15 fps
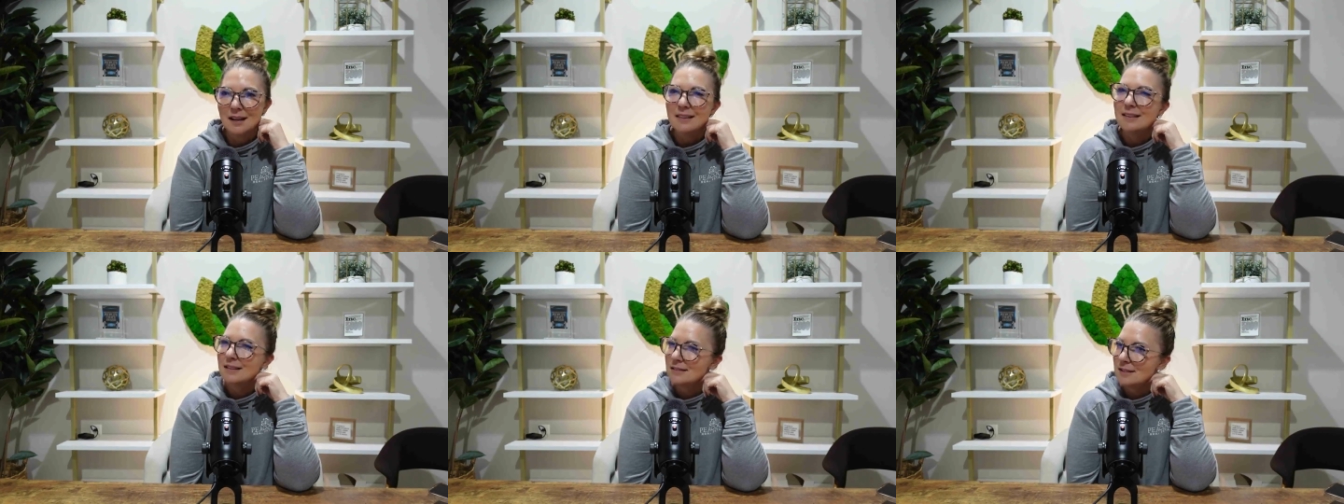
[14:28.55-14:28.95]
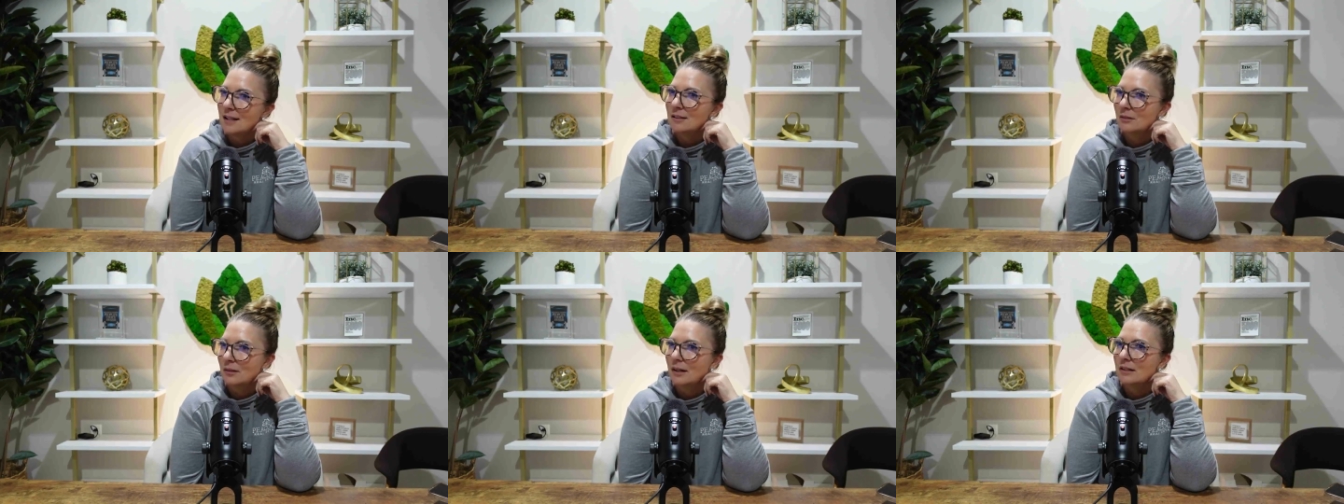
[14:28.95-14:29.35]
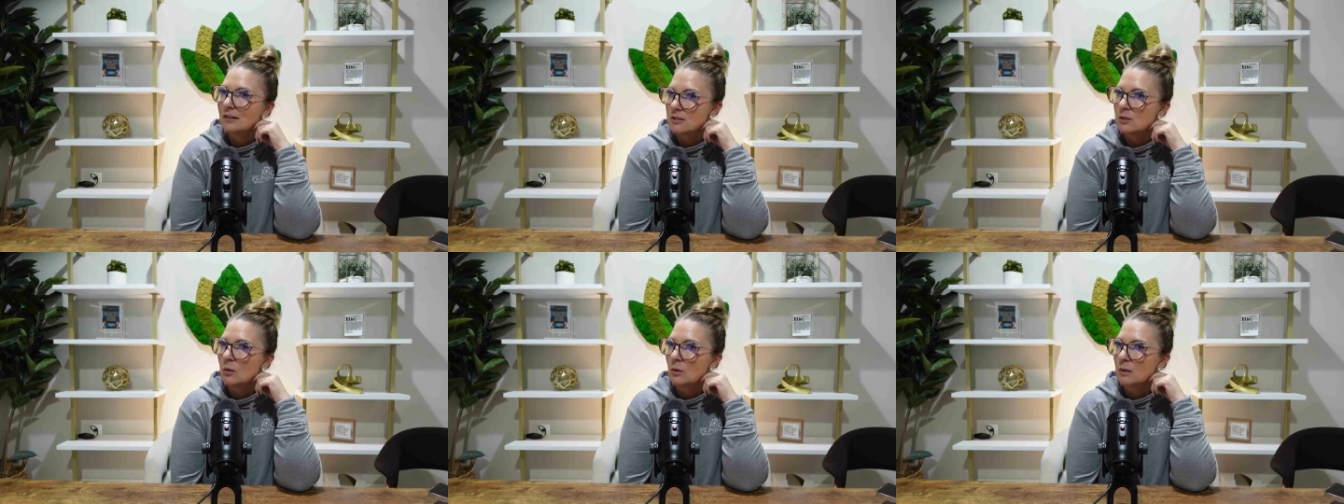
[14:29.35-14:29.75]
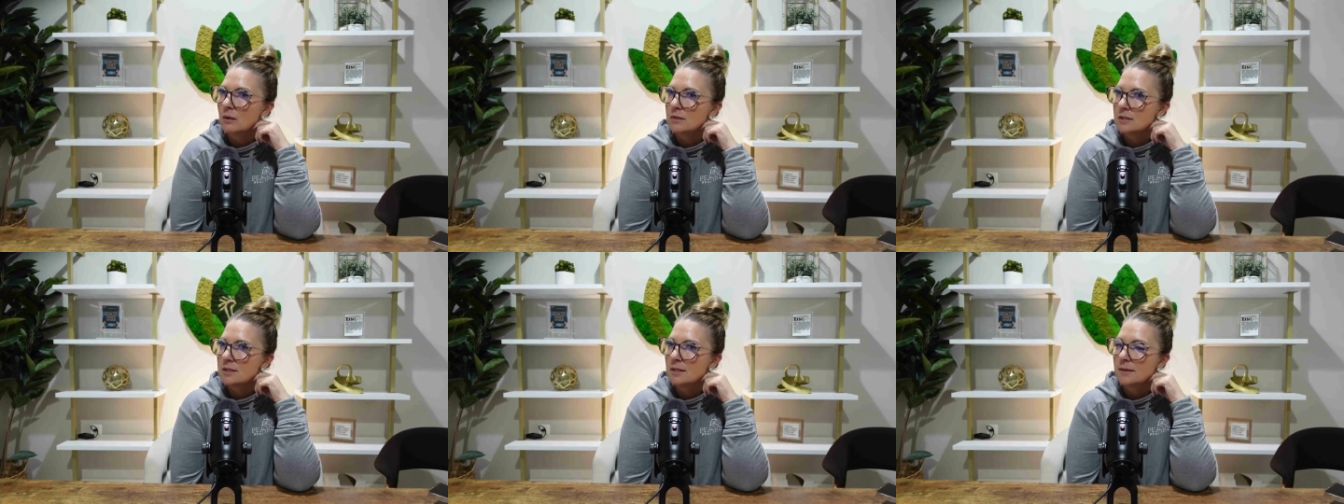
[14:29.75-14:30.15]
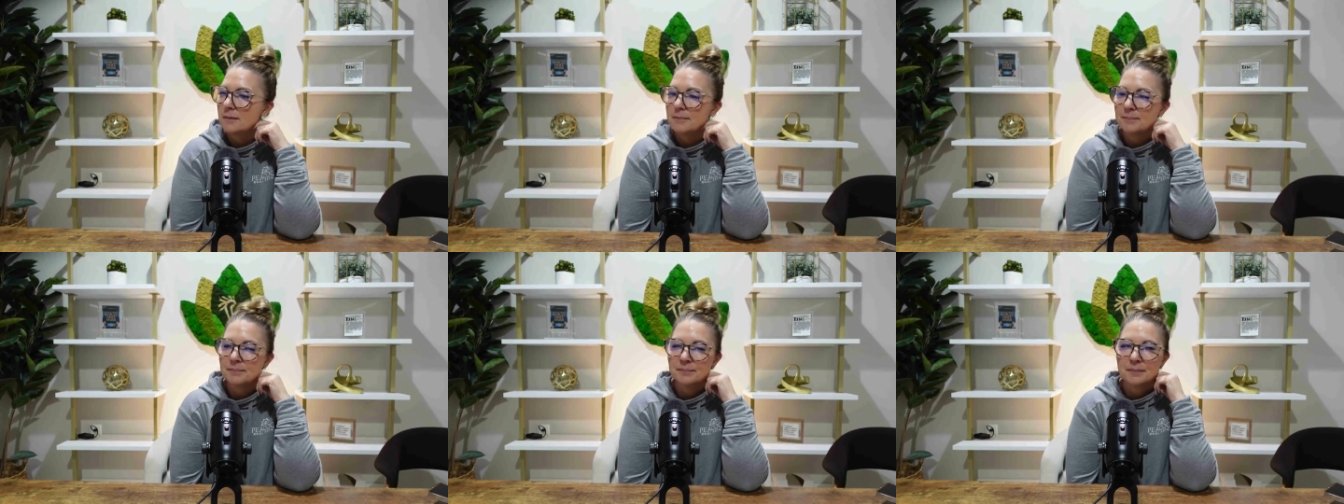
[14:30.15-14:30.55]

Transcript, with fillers: I think it's kind of ran its course. Yeah.